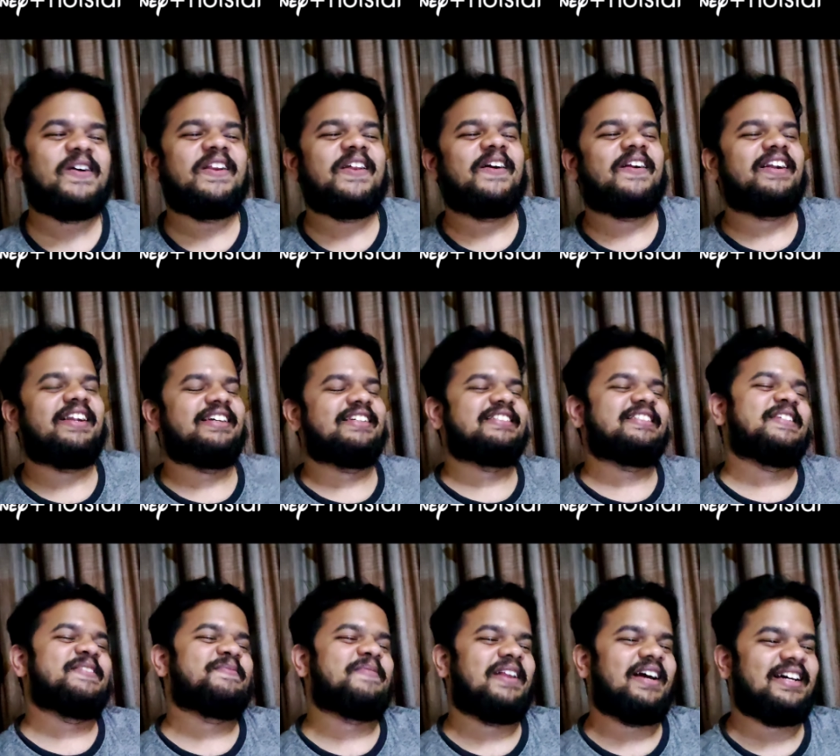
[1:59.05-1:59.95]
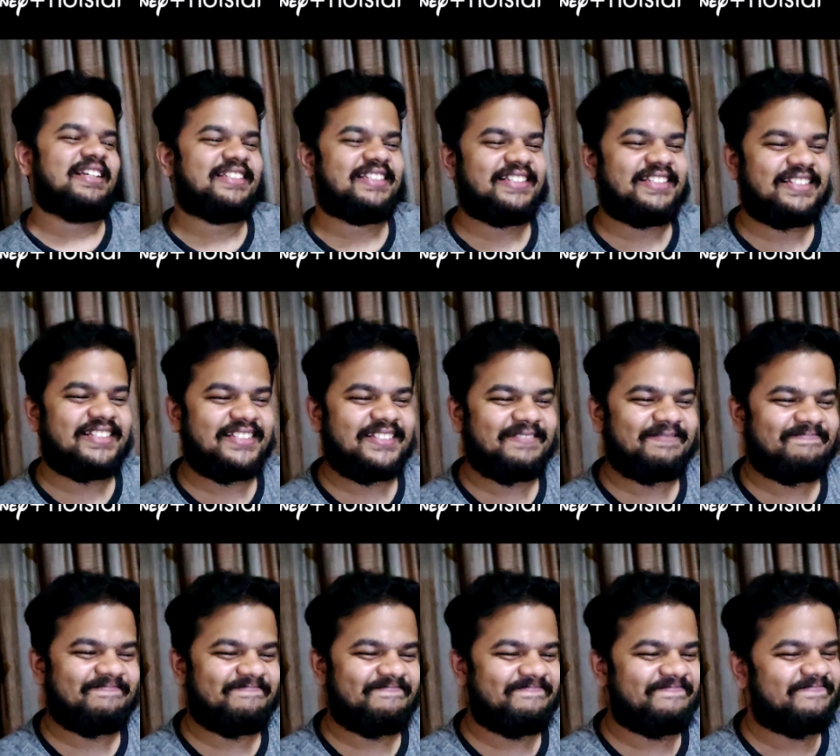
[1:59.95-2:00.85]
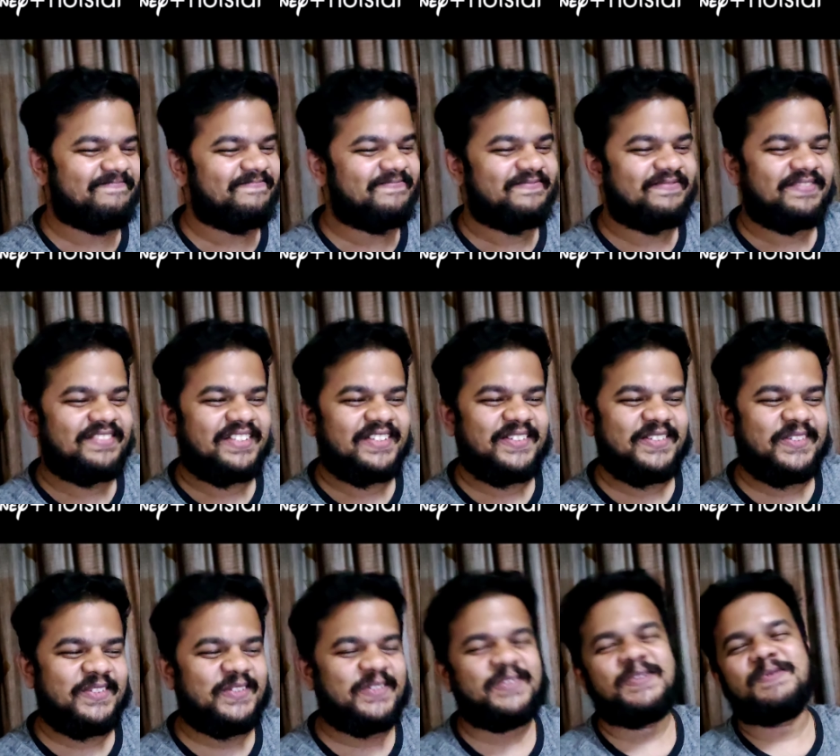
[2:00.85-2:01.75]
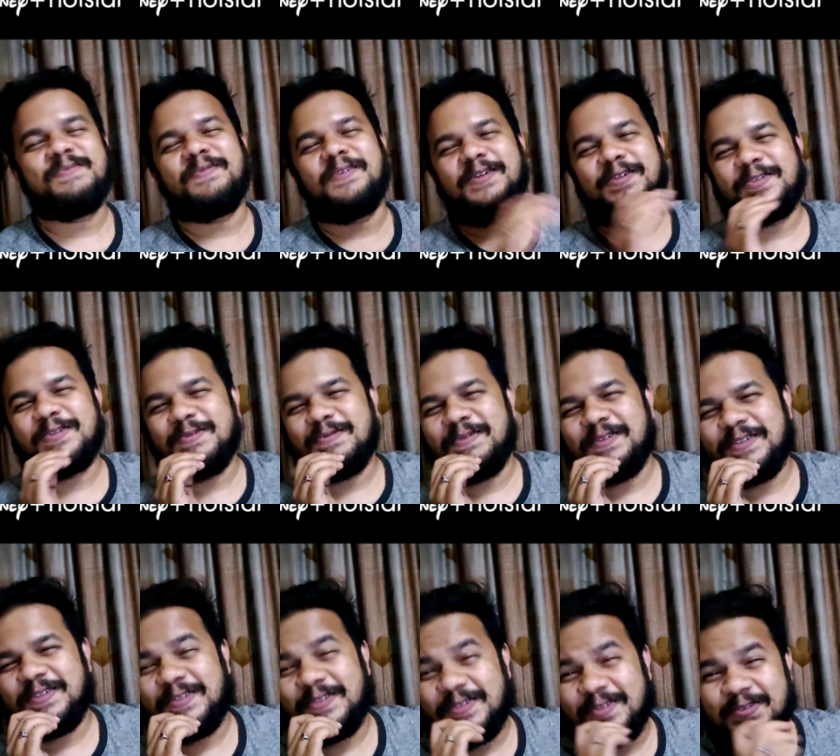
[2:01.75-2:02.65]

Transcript: Only on Disney Plus super, super,